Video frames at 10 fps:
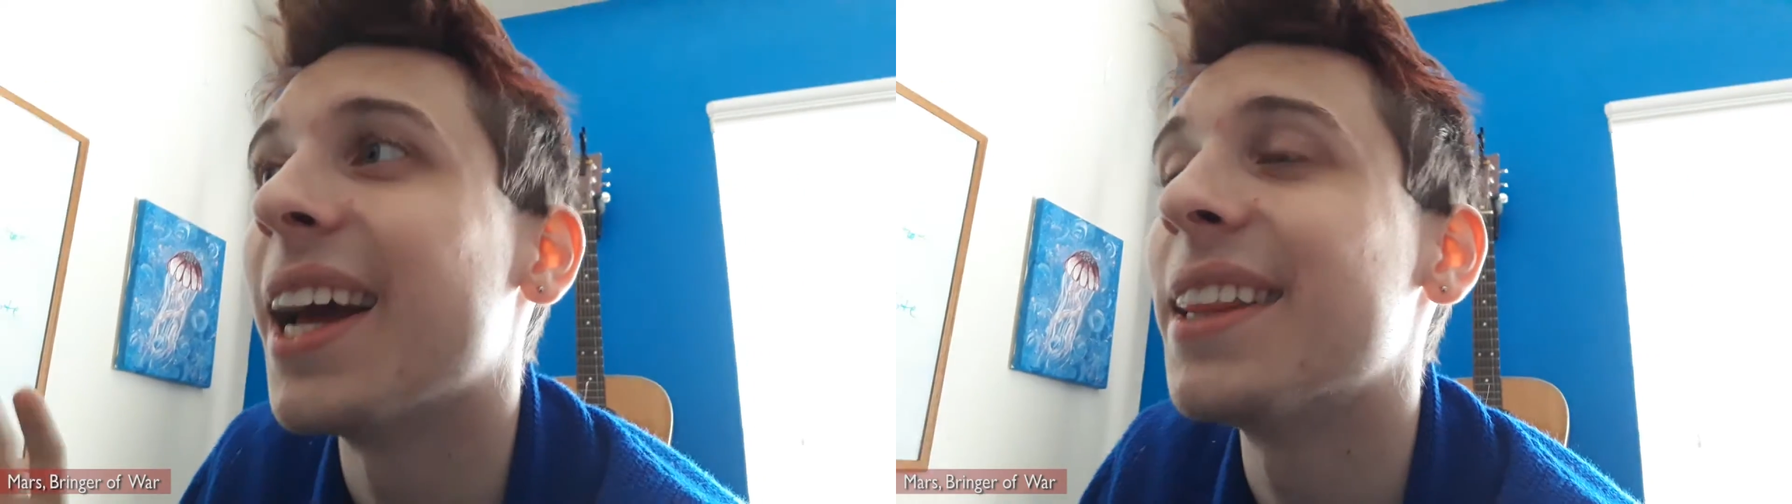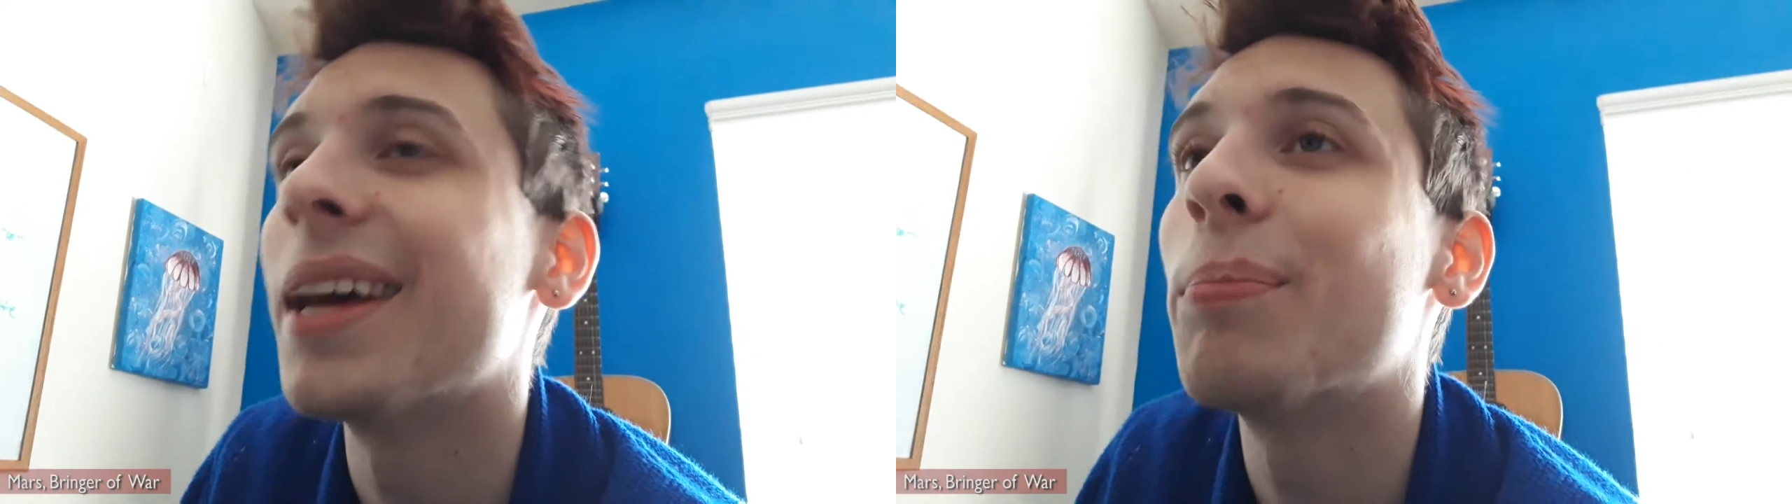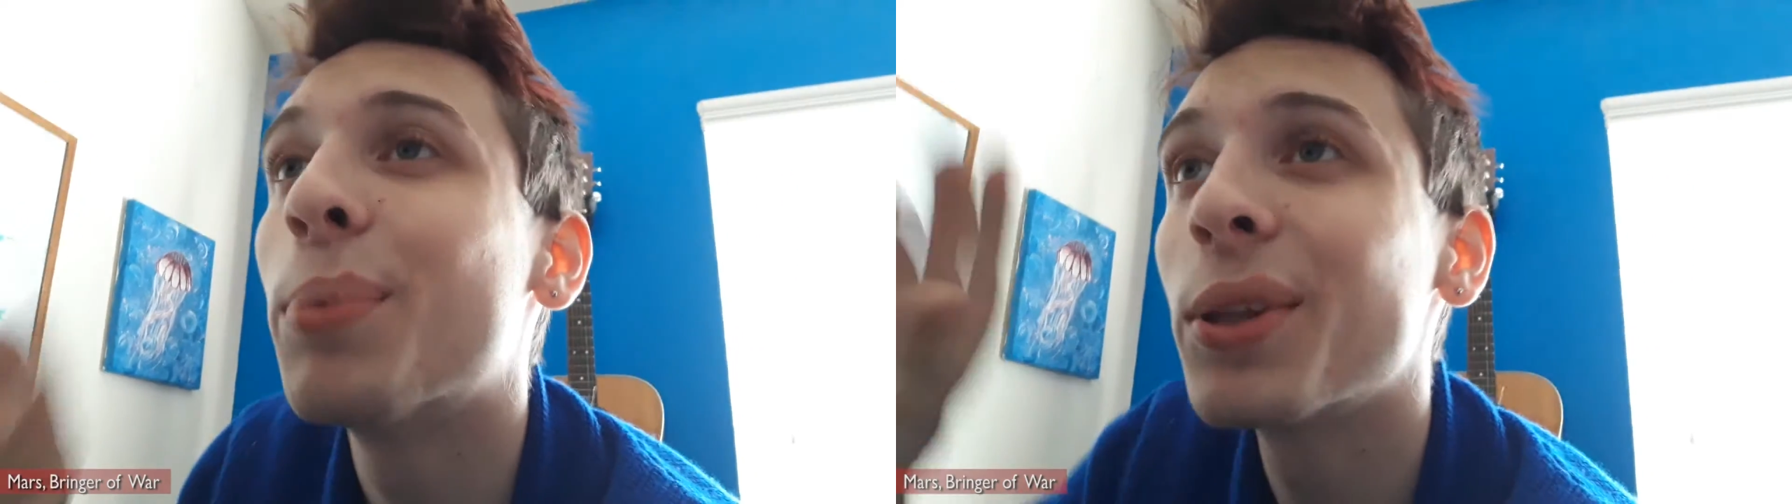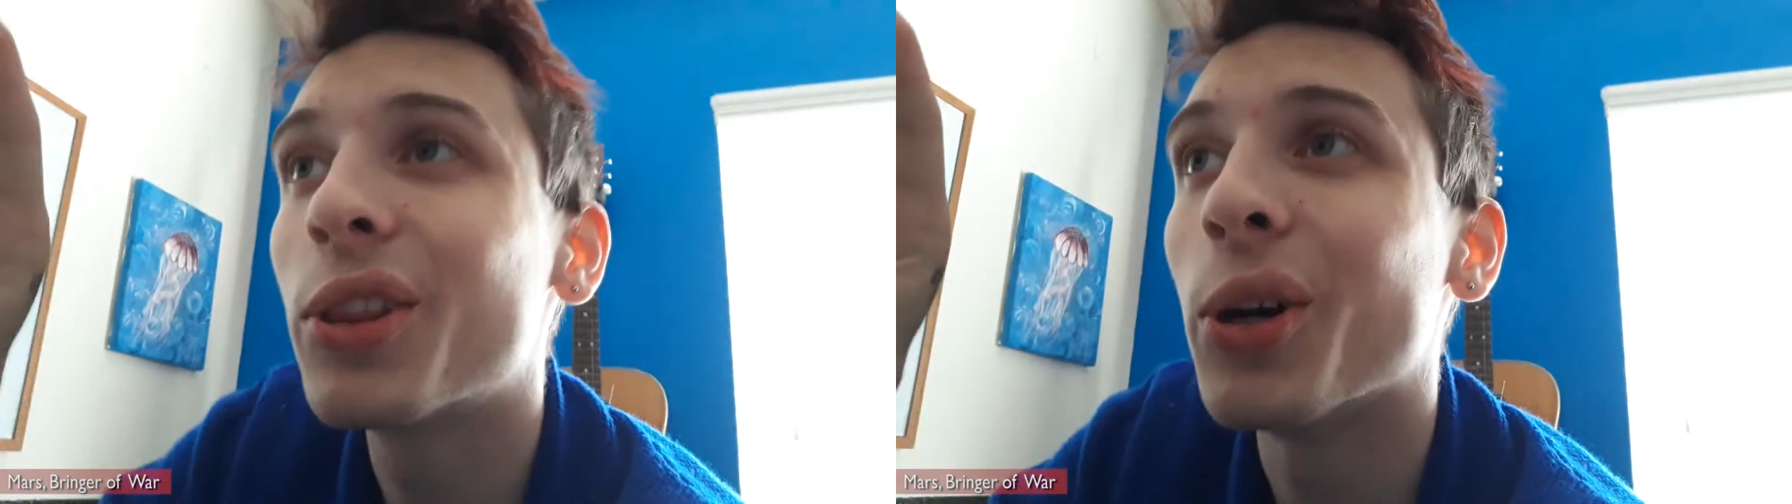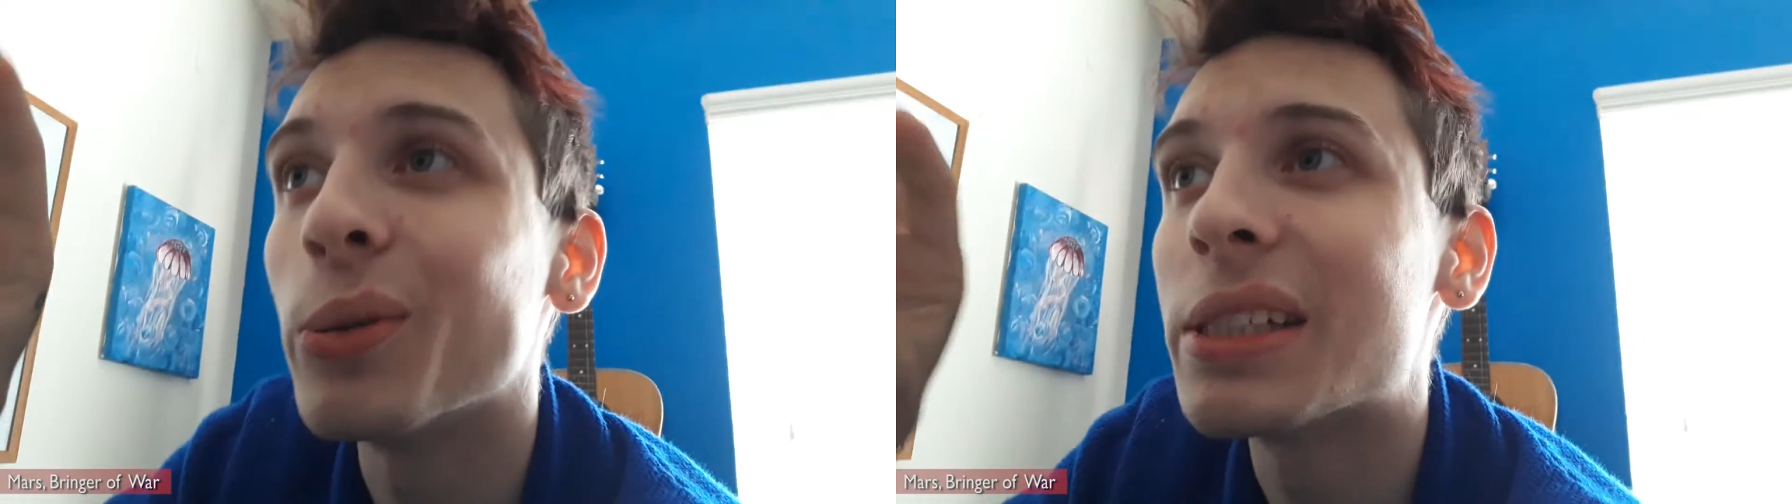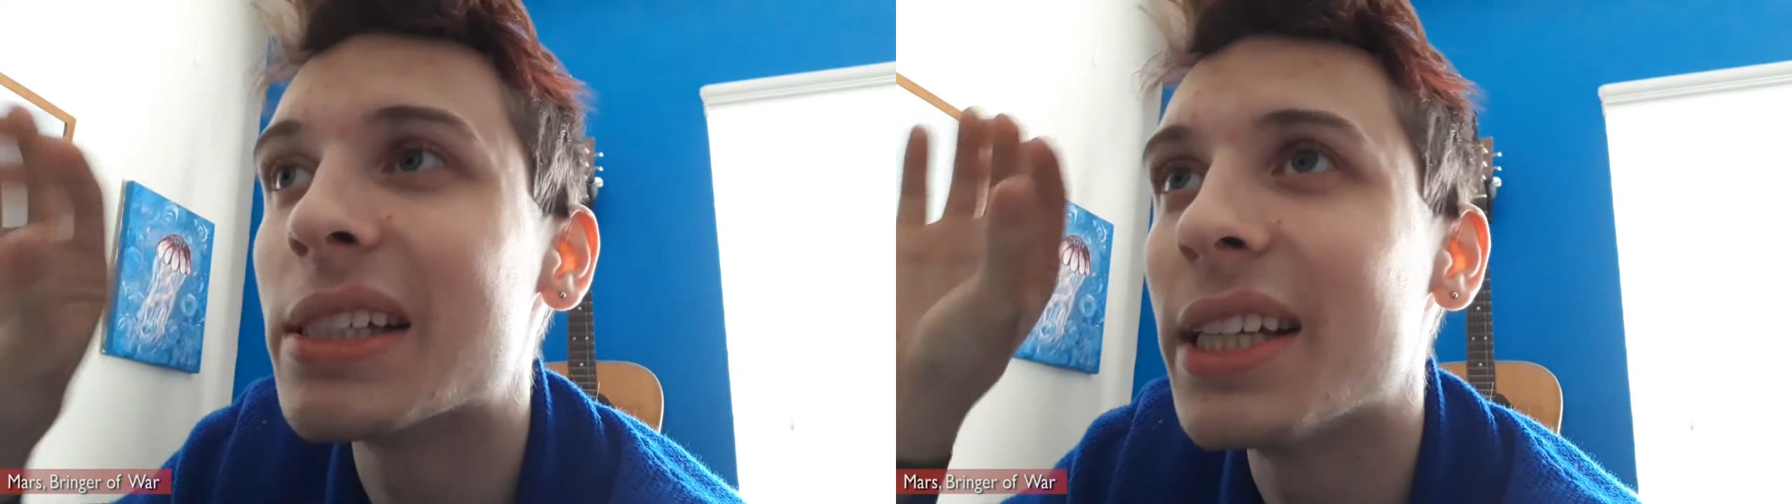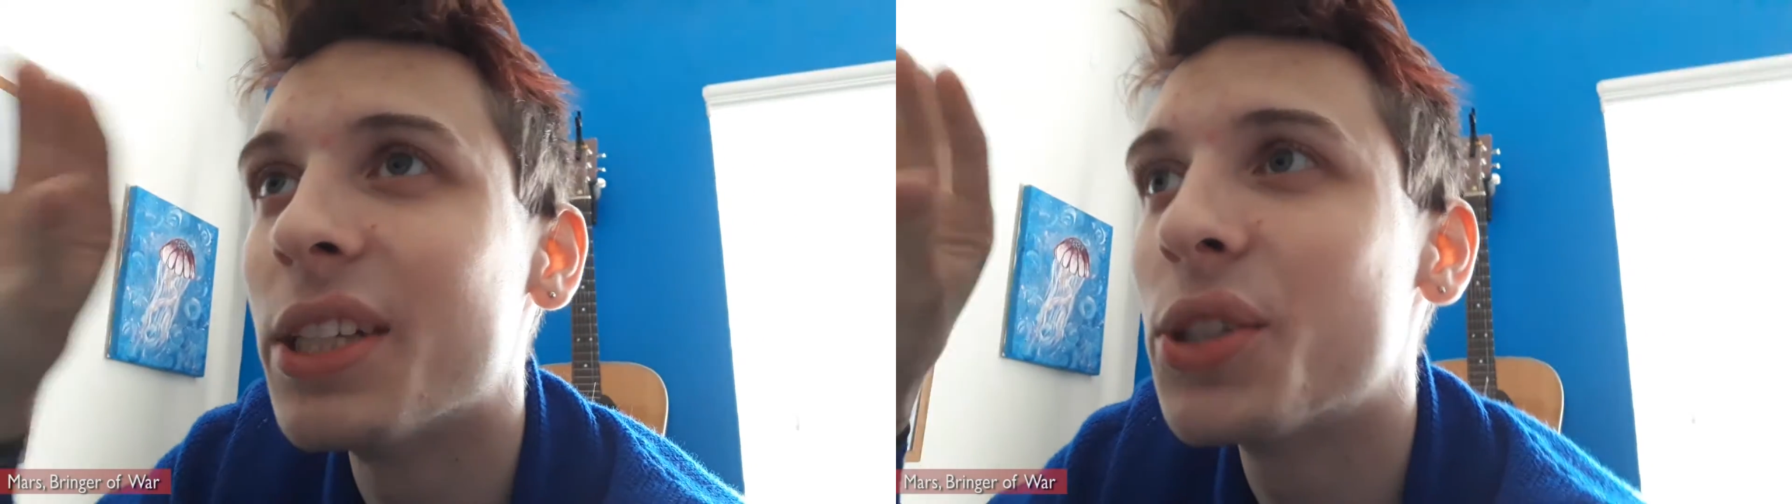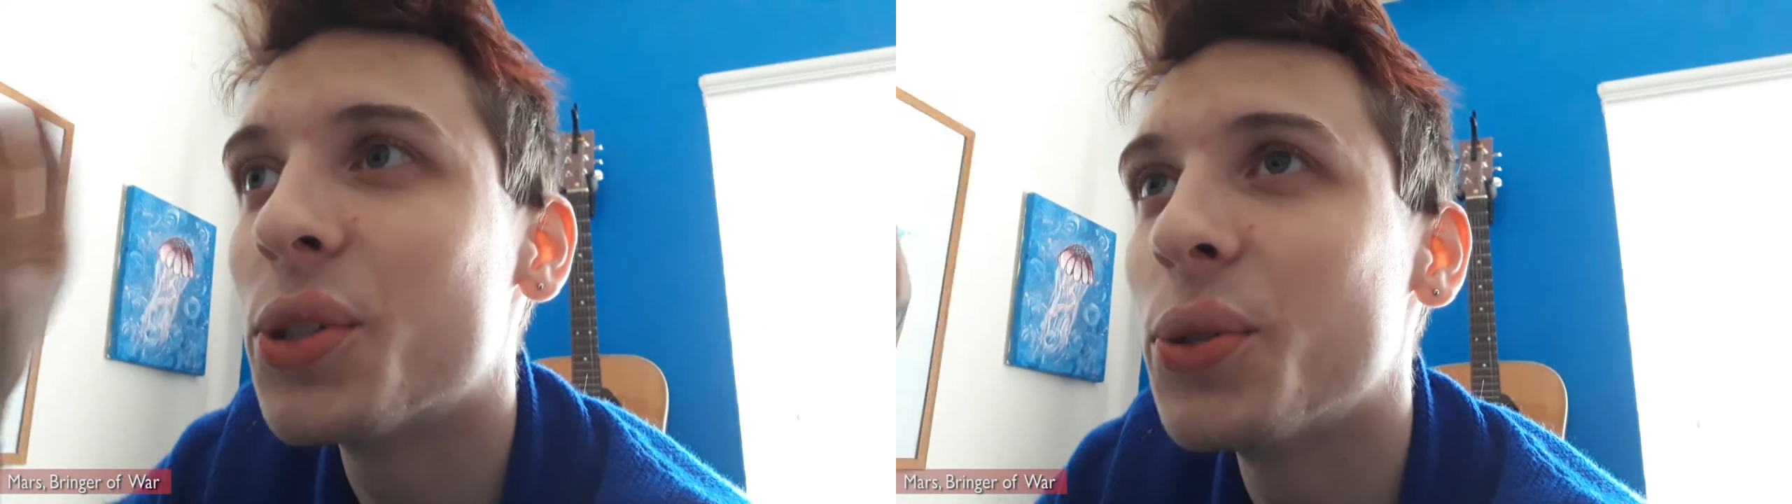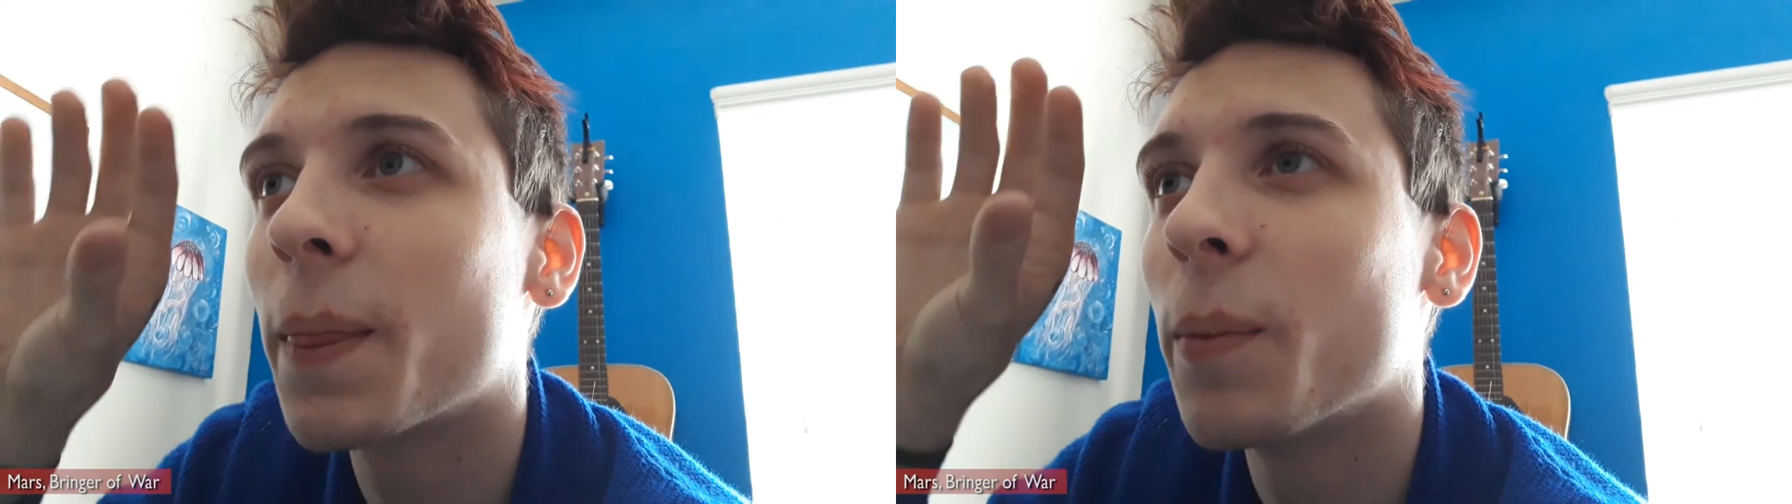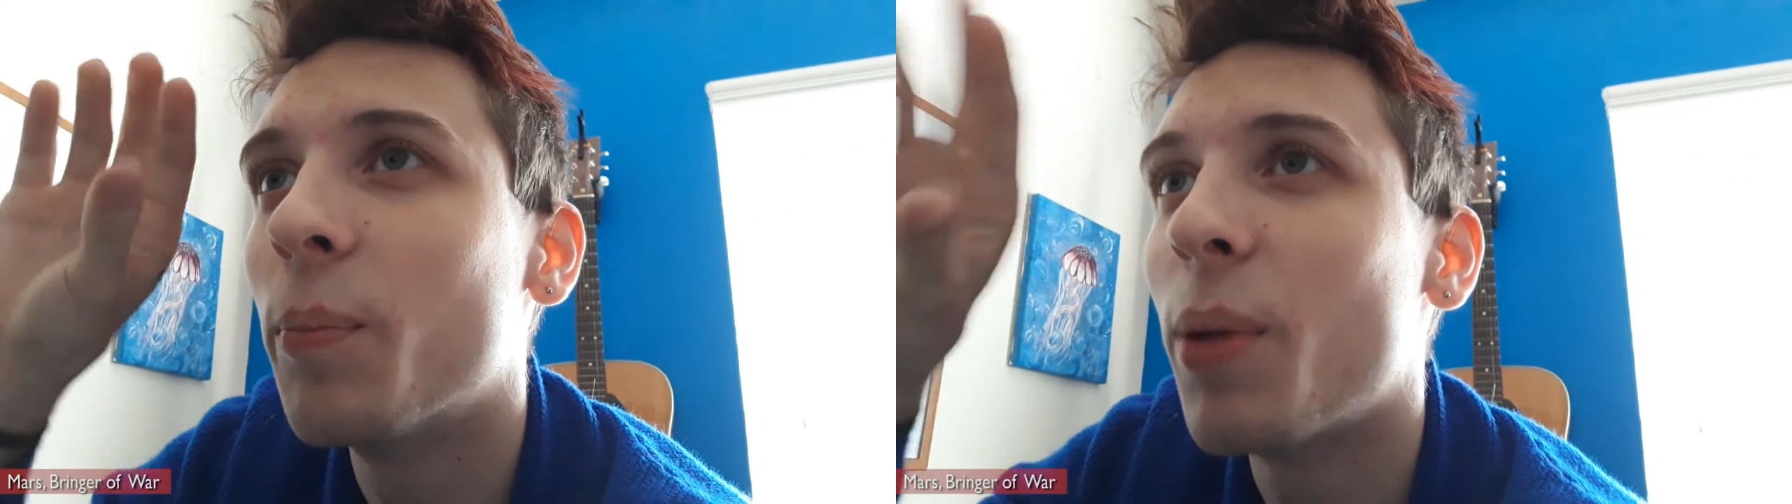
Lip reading: and then put those into